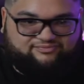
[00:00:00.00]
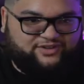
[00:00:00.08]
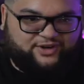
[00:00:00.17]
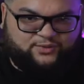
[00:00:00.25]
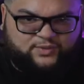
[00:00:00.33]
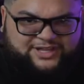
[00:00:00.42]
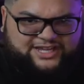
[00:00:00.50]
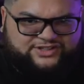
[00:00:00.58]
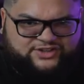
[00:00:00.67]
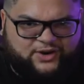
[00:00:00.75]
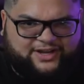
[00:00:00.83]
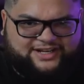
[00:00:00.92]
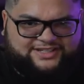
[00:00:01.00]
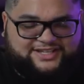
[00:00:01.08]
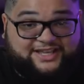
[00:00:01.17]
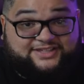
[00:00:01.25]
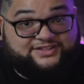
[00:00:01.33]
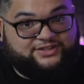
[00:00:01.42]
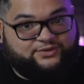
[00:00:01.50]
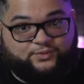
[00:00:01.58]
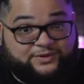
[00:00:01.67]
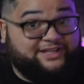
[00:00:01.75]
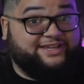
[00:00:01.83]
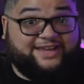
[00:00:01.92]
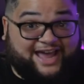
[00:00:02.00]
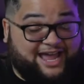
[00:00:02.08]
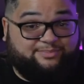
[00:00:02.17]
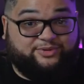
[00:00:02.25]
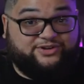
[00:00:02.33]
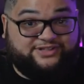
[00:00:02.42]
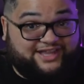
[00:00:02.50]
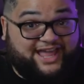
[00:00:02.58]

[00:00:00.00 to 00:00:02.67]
you know, really dark and intense to really hyper and